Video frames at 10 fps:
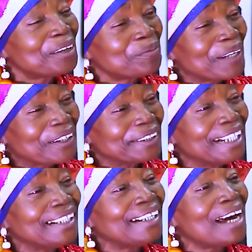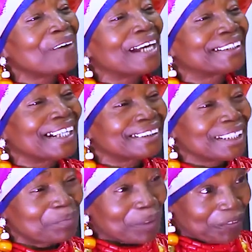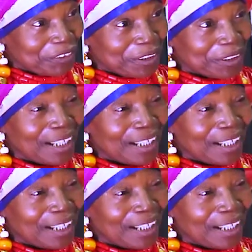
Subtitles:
know, because they never tasted it before.